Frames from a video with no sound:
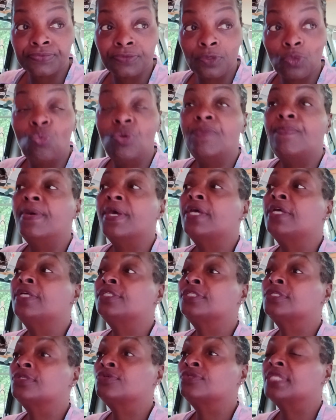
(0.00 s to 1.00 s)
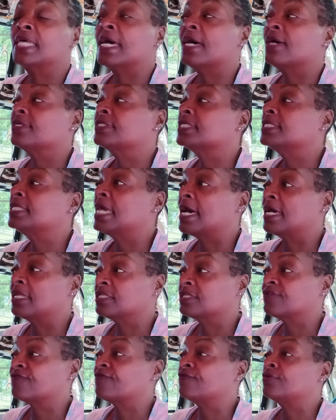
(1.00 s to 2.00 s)
We paid
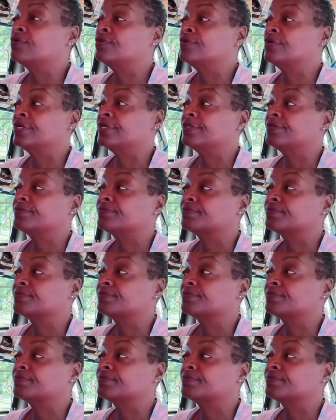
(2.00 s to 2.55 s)
$2,000 for it